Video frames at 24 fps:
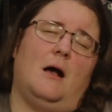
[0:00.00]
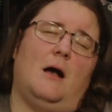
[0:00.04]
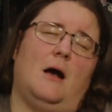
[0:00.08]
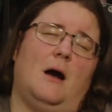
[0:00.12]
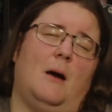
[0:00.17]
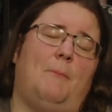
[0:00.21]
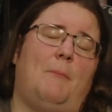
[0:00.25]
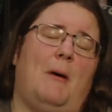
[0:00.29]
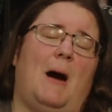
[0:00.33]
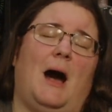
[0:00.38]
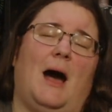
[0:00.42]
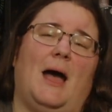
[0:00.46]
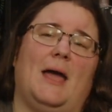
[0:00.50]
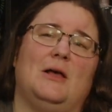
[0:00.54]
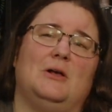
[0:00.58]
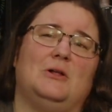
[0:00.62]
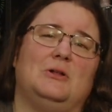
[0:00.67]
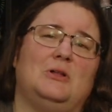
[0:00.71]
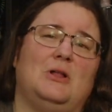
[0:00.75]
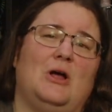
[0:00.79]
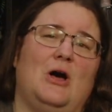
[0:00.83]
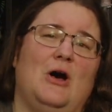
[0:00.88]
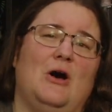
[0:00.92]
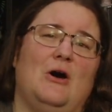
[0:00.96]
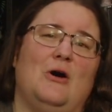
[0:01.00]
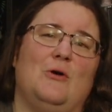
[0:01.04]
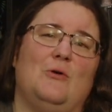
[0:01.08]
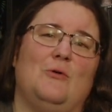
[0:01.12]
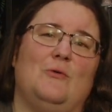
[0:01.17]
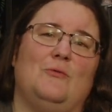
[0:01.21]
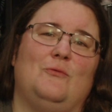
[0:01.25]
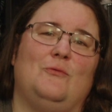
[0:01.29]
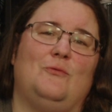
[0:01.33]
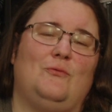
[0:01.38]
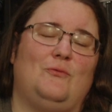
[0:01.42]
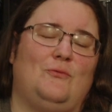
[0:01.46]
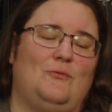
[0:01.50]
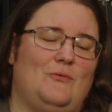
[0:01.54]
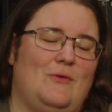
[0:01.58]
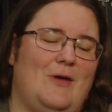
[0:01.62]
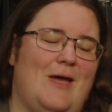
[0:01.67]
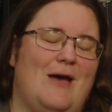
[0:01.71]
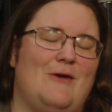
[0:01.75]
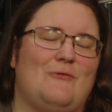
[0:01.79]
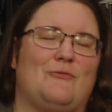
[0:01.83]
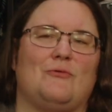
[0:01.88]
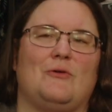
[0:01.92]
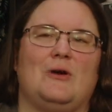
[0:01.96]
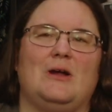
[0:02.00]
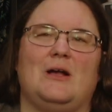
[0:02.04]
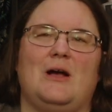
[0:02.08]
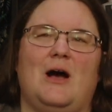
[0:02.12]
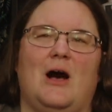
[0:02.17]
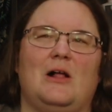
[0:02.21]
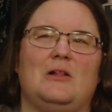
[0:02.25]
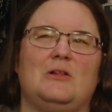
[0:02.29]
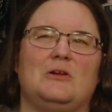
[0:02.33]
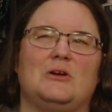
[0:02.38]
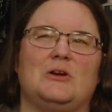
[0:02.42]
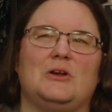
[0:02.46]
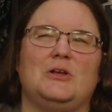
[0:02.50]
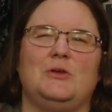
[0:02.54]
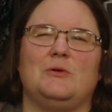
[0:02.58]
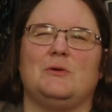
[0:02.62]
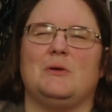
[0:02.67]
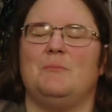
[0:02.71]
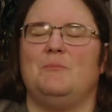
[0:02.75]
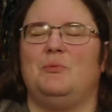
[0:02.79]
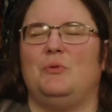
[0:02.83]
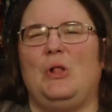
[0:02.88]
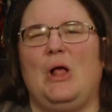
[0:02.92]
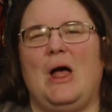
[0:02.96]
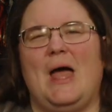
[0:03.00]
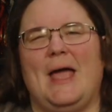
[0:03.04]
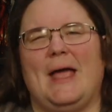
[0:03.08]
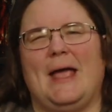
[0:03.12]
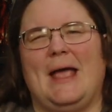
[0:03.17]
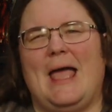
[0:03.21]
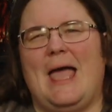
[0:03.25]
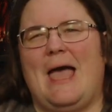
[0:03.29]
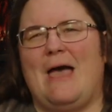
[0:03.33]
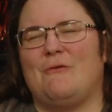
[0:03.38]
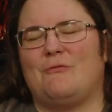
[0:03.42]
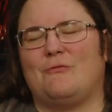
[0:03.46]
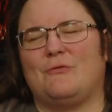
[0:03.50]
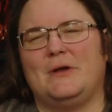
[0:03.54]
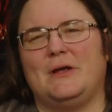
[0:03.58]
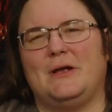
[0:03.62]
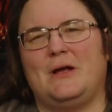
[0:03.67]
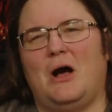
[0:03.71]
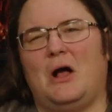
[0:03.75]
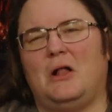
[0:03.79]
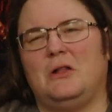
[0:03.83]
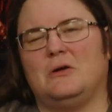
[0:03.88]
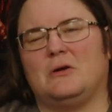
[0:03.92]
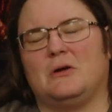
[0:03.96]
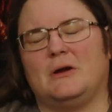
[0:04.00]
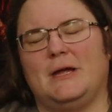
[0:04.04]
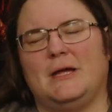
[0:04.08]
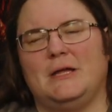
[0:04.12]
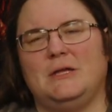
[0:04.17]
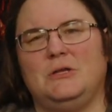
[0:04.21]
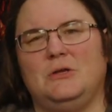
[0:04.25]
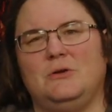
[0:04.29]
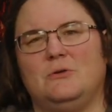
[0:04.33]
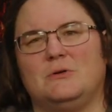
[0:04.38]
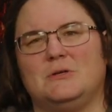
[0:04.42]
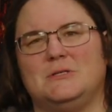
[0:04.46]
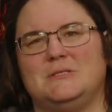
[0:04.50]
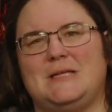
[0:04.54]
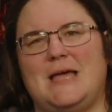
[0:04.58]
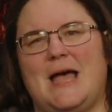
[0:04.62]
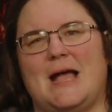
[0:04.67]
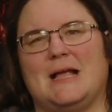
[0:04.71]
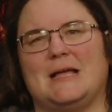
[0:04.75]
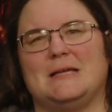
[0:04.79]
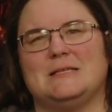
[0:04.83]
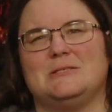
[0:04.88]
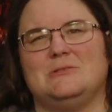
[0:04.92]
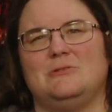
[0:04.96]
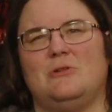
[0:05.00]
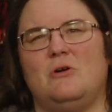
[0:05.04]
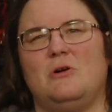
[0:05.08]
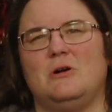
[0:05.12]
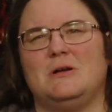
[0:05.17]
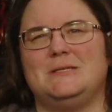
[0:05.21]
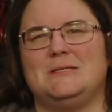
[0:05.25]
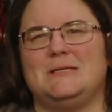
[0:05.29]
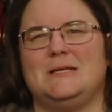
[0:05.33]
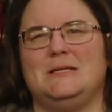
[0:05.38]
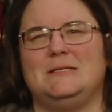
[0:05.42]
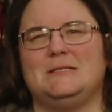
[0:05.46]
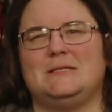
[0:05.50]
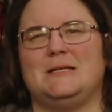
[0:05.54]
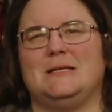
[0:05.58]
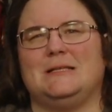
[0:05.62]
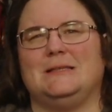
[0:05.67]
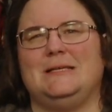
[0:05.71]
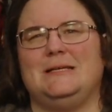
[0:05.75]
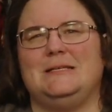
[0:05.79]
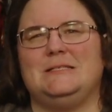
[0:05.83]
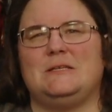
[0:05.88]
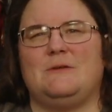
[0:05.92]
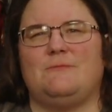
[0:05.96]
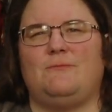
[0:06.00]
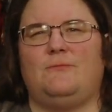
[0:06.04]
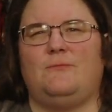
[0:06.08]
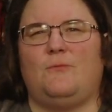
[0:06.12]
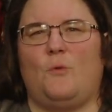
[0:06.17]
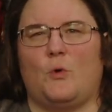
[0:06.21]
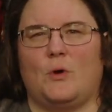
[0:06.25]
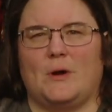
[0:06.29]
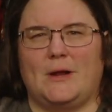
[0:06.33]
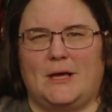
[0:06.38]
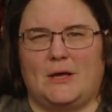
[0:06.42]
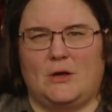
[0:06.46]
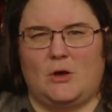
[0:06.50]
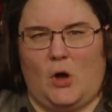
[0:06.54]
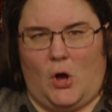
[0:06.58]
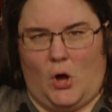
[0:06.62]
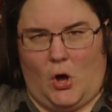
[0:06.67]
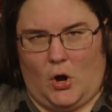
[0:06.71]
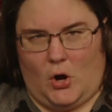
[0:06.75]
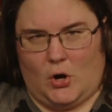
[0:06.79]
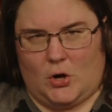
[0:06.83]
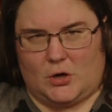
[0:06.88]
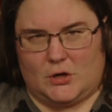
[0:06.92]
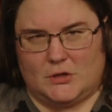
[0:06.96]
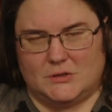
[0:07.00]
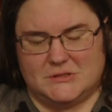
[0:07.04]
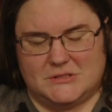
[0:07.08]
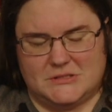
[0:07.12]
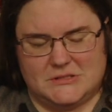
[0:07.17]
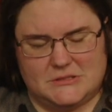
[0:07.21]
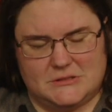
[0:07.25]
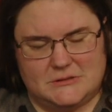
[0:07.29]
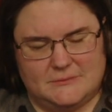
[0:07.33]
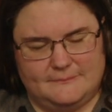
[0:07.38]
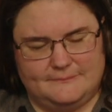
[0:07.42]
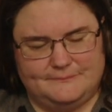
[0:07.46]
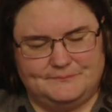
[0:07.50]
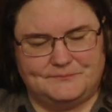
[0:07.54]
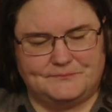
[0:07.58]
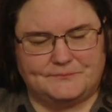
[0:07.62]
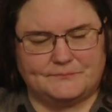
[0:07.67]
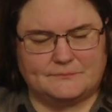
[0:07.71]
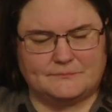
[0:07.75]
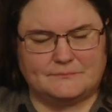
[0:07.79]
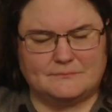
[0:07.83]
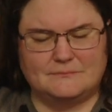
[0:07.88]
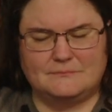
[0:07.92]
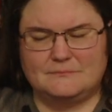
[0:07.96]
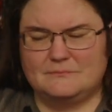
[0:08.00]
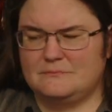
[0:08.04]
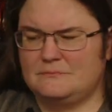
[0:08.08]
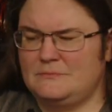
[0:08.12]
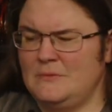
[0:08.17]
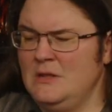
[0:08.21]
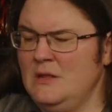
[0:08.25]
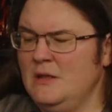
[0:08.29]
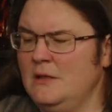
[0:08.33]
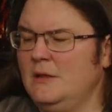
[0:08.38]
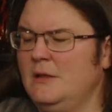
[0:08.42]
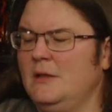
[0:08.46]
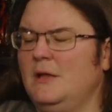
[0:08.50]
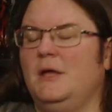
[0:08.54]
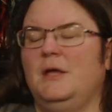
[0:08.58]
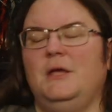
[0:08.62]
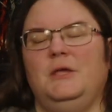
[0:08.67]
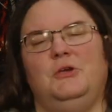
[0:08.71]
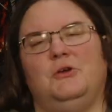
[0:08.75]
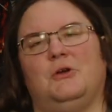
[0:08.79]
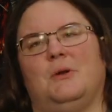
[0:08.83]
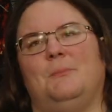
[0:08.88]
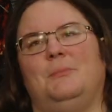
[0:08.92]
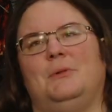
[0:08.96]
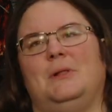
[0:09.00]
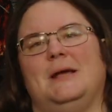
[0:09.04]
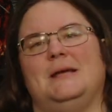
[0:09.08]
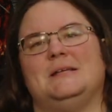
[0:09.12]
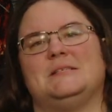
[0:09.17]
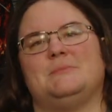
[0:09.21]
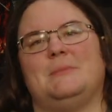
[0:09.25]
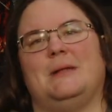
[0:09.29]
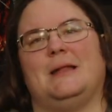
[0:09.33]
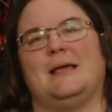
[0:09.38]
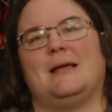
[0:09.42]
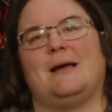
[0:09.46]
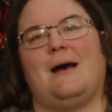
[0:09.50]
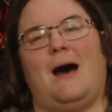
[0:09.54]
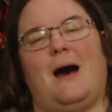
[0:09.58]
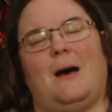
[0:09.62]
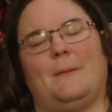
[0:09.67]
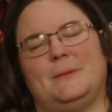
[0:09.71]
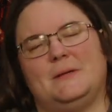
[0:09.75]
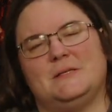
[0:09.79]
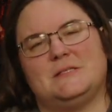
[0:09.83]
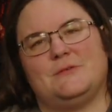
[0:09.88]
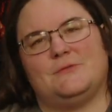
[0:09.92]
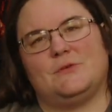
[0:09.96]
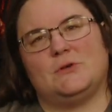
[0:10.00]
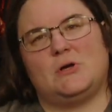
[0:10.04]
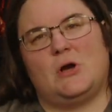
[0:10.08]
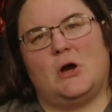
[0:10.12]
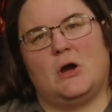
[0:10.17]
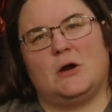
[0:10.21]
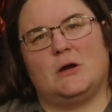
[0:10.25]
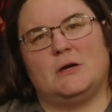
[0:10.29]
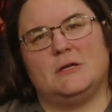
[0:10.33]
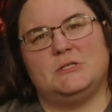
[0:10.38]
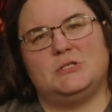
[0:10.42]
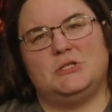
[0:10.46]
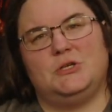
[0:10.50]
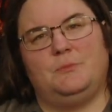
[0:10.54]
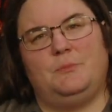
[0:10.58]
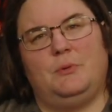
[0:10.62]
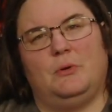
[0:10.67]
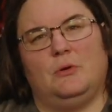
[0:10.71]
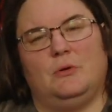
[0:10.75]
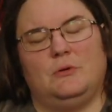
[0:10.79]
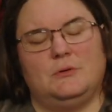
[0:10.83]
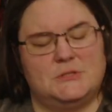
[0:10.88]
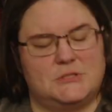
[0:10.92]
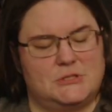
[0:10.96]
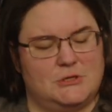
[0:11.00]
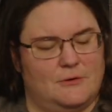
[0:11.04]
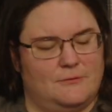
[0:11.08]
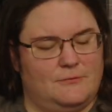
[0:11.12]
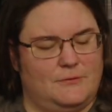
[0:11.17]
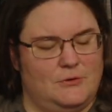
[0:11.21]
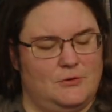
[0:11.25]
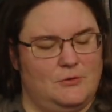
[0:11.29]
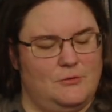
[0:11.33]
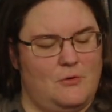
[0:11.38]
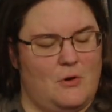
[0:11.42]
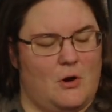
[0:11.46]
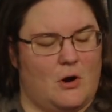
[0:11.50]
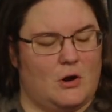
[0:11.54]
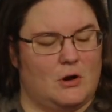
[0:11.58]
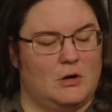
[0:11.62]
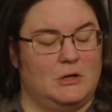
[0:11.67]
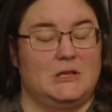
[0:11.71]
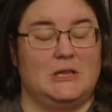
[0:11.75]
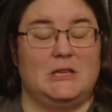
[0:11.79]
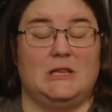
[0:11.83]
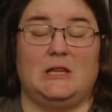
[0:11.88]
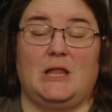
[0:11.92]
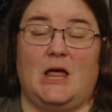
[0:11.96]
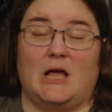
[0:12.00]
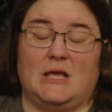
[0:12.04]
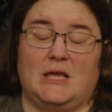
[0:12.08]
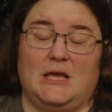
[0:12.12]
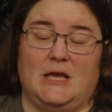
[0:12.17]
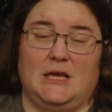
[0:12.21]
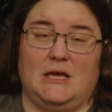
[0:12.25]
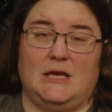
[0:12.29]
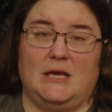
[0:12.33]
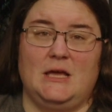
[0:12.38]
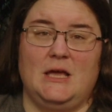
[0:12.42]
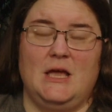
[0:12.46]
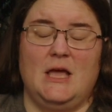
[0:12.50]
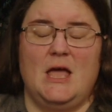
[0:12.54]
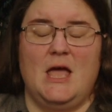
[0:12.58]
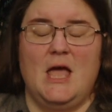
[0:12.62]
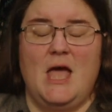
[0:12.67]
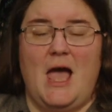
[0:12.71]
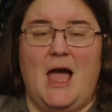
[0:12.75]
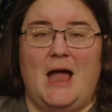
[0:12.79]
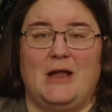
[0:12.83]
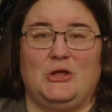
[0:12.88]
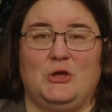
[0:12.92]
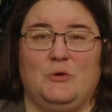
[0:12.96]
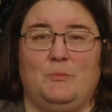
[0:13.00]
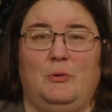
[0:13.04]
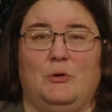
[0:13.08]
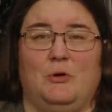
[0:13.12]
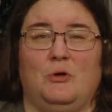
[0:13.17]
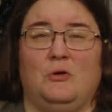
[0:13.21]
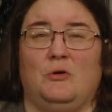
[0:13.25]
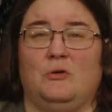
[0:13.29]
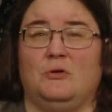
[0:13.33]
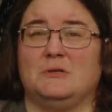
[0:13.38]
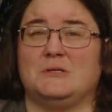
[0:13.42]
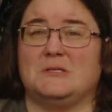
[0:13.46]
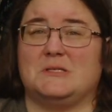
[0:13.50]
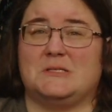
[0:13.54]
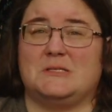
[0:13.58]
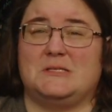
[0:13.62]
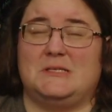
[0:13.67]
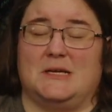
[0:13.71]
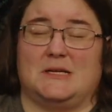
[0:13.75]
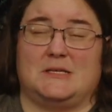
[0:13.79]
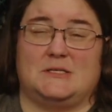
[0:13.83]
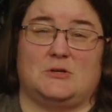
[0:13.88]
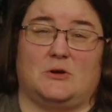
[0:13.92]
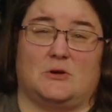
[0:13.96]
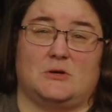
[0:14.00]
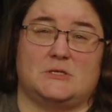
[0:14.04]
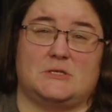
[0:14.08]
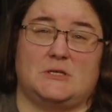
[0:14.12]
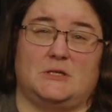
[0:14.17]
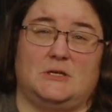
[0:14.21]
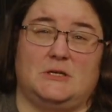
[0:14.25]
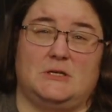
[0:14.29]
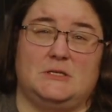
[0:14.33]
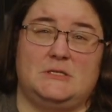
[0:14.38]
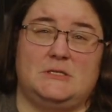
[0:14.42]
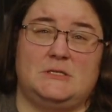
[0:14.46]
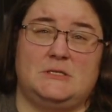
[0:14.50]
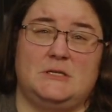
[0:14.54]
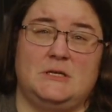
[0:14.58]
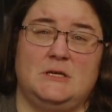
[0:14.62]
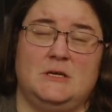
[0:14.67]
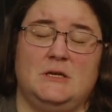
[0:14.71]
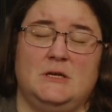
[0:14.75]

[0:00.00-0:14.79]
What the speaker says: a pile of every color, you can play every color in your deck as long as it is at least 40 cards. You can play as many copies of a card as you pull. So if you are lucky and you pull 6 Ursulas,